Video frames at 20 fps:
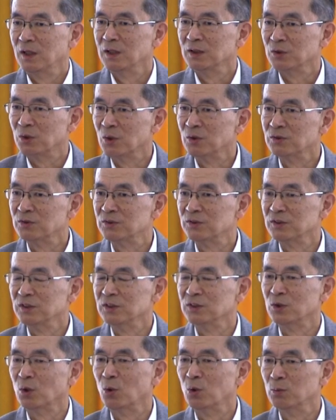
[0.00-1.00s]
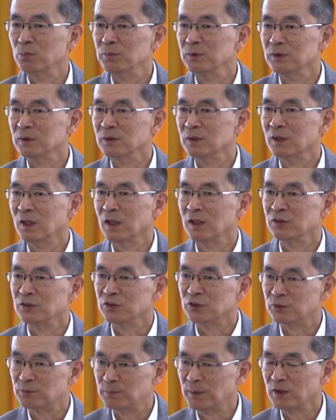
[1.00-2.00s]
God is hoping and
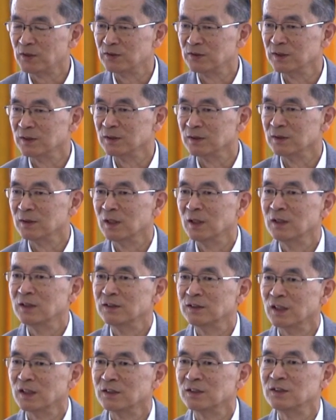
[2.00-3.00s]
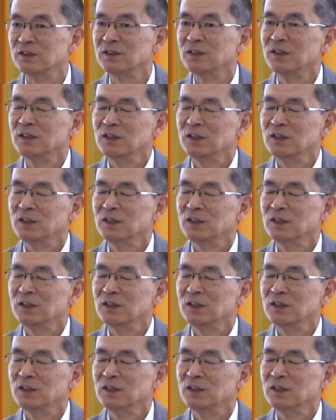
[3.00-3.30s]
expecting that